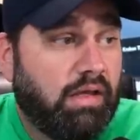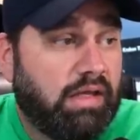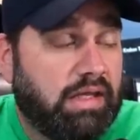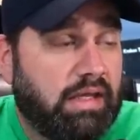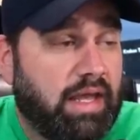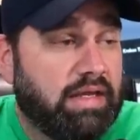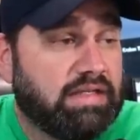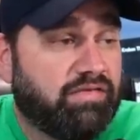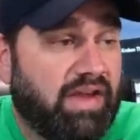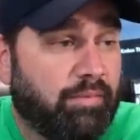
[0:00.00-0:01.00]
He and
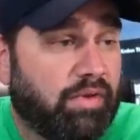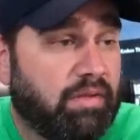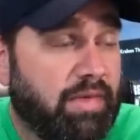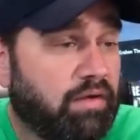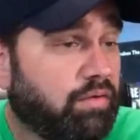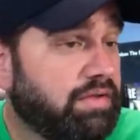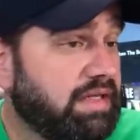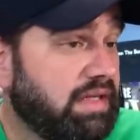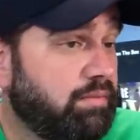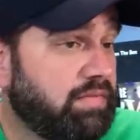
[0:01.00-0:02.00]
his family and medical
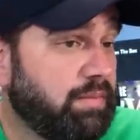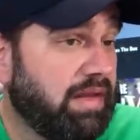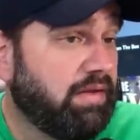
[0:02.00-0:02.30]
teams made